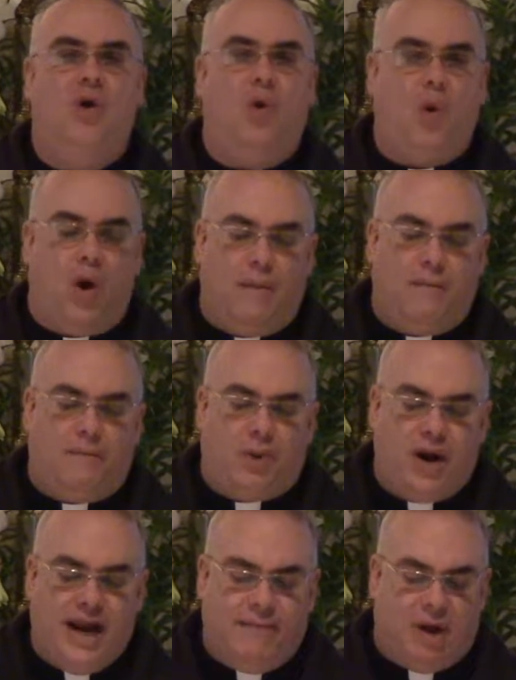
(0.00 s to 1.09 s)
or
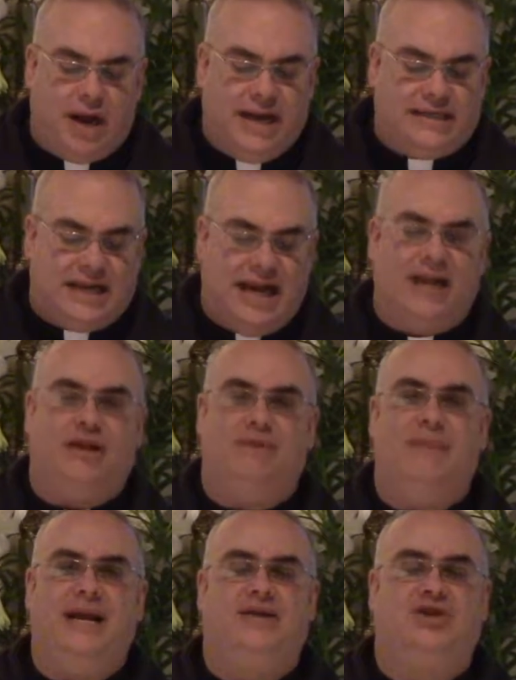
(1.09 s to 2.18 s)
putting monies into
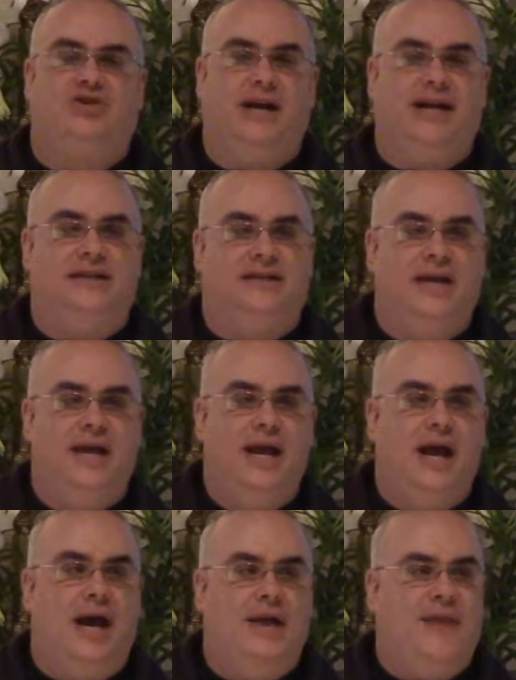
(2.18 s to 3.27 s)
ministries
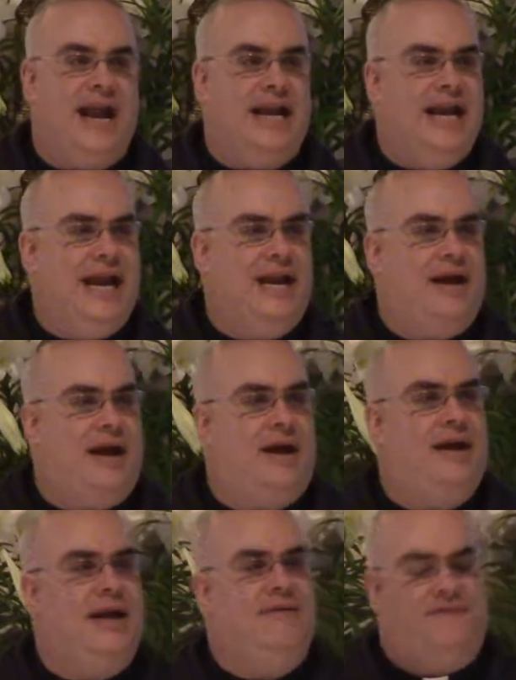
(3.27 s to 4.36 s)
uh, that need uh,
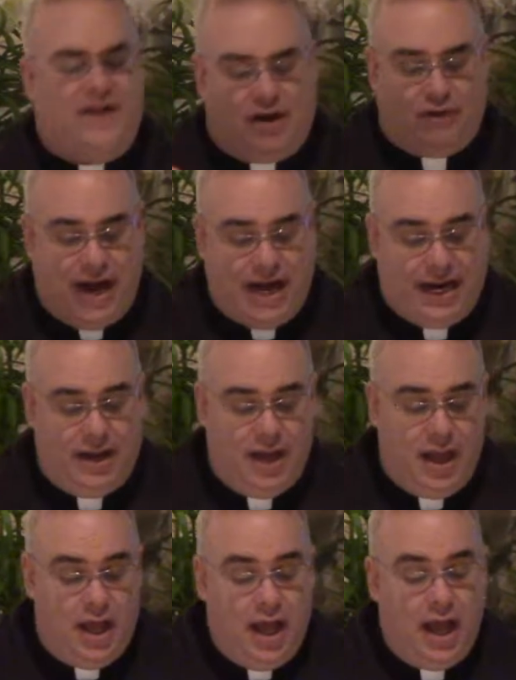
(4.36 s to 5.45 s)
invigorating.
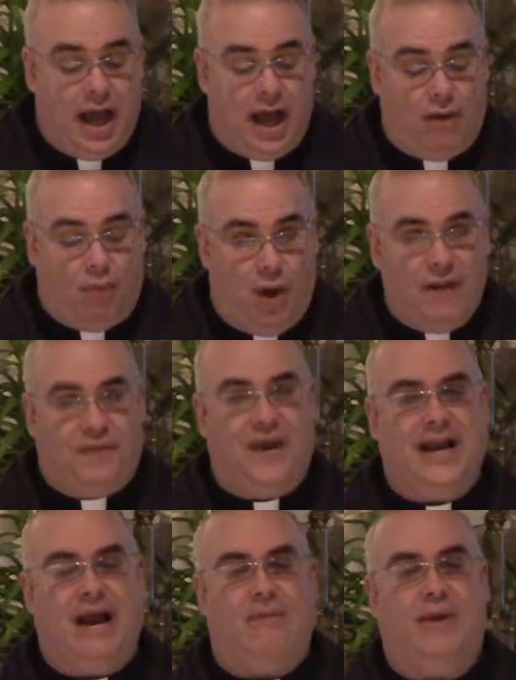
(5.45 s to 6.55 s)
Uh, one
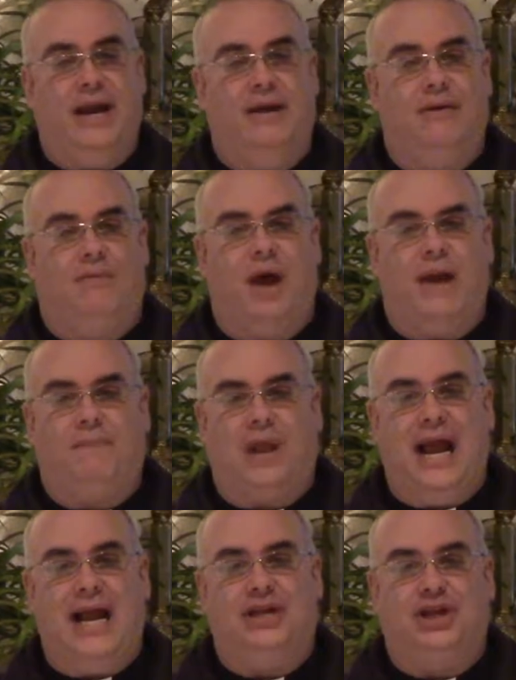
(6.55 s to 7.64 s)
thing that we want to
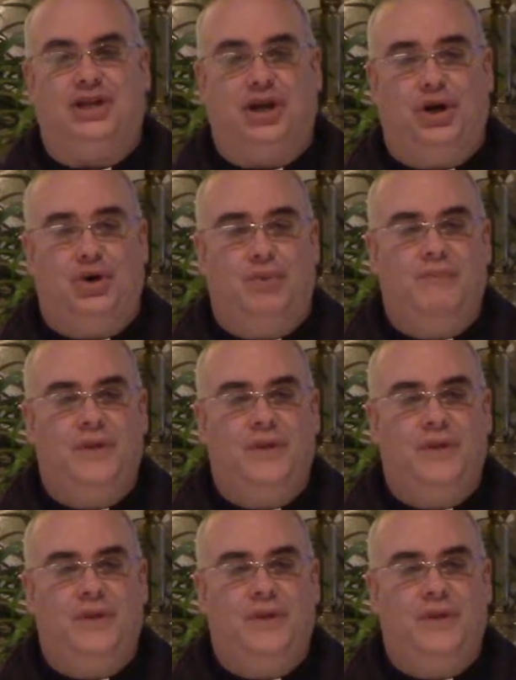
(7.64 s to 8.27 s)
plan to do,